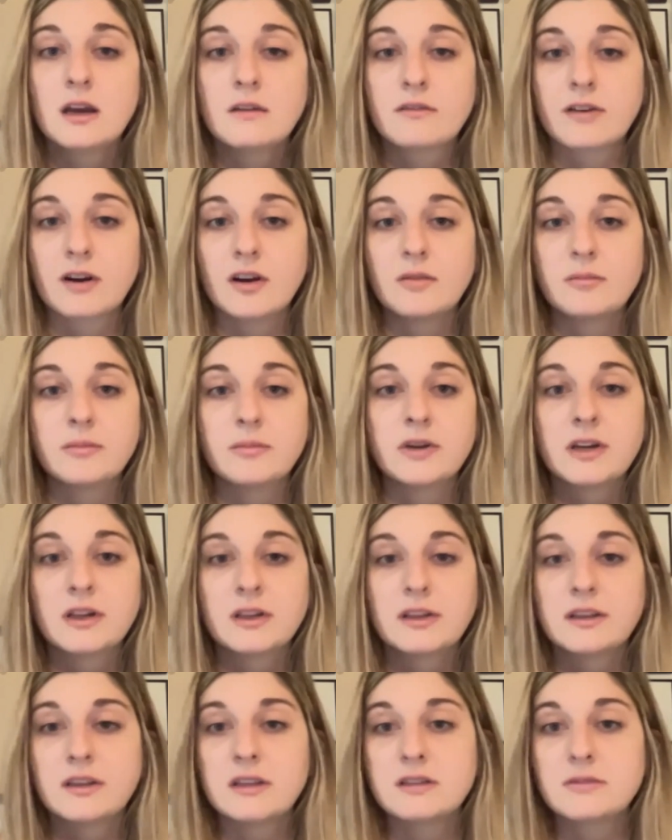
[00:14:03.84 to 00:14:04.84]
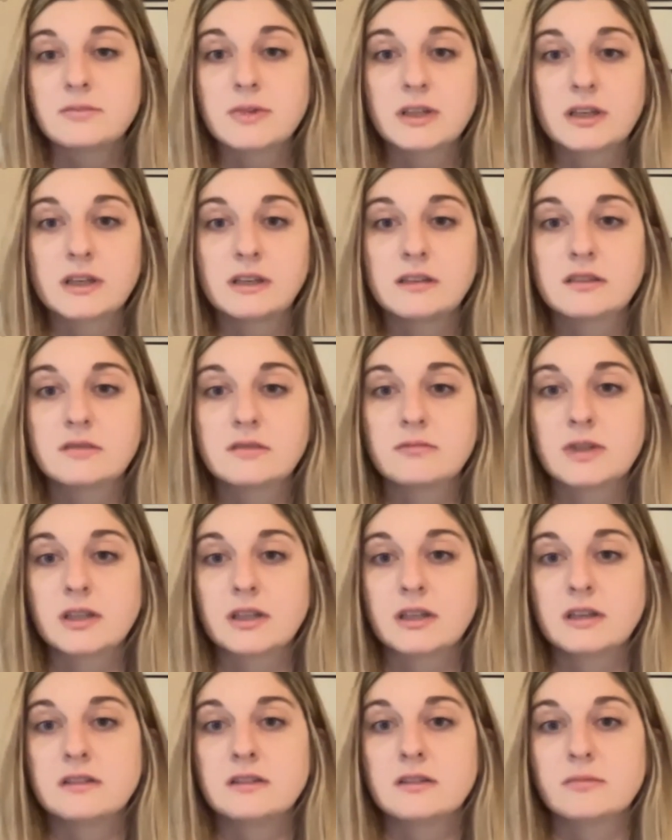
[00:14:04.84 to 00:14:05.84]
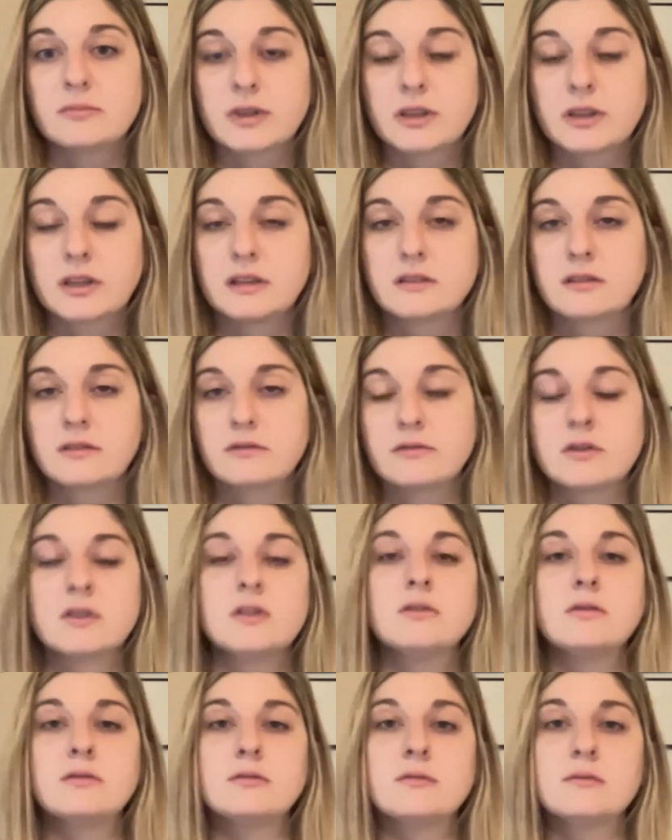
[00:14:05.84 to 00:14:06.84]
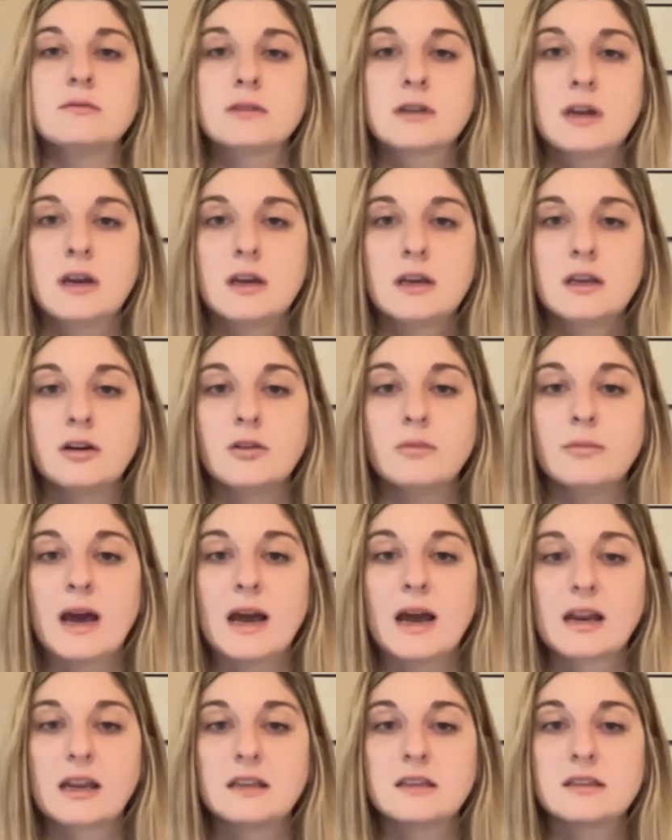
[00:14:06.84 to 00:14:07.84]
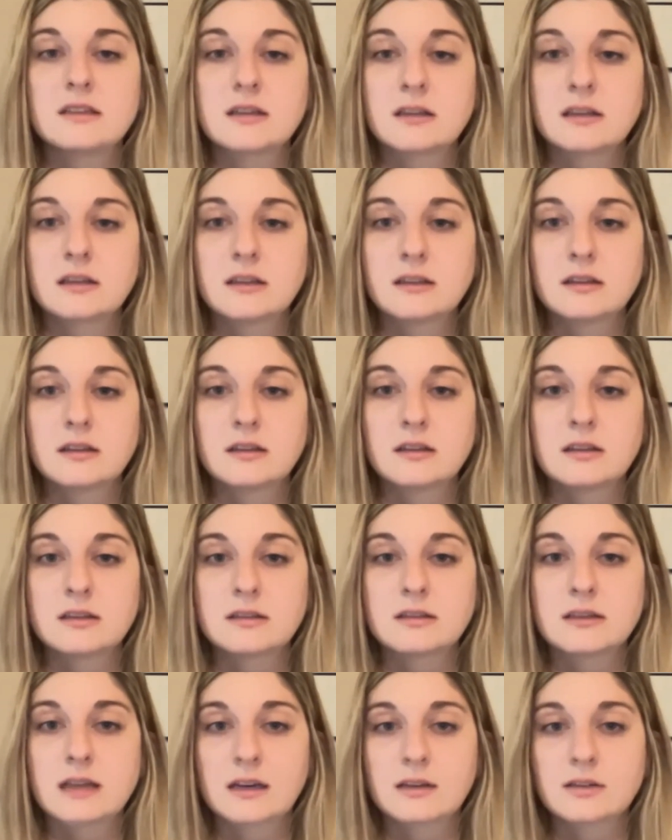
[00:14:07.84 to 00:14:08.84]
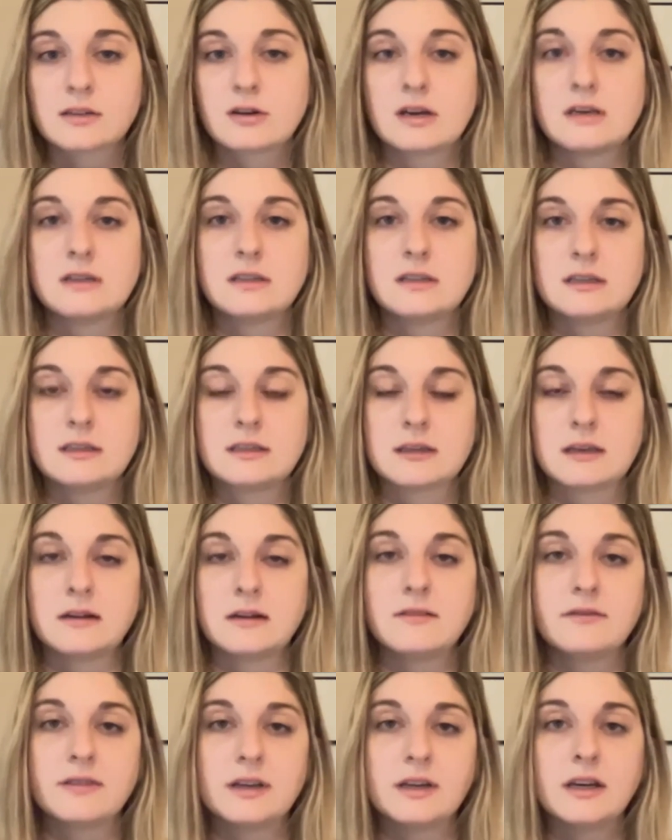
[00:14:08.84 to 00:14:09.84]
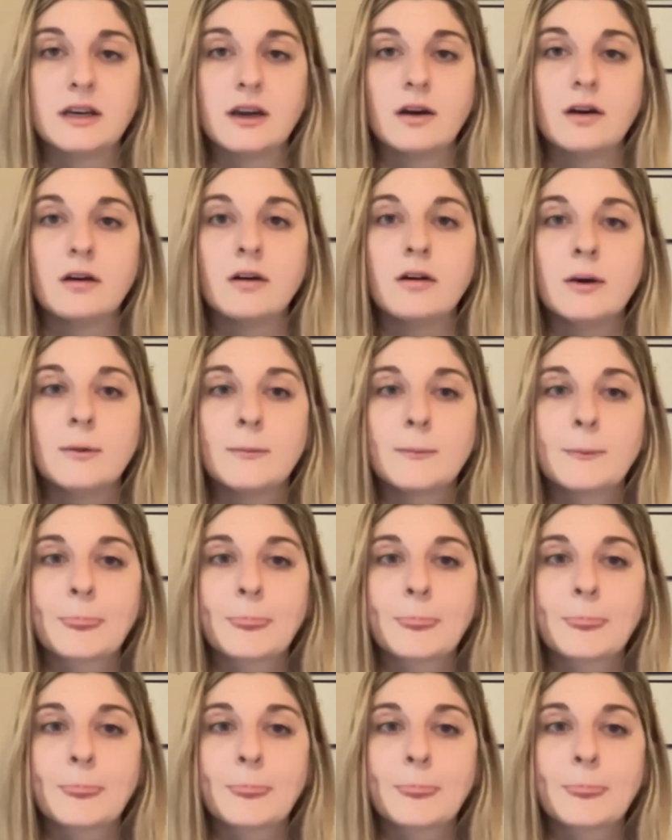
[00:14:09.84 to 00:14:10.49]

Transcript: from these millions and millions and billions of views, you know, back into this next crazy stunt video.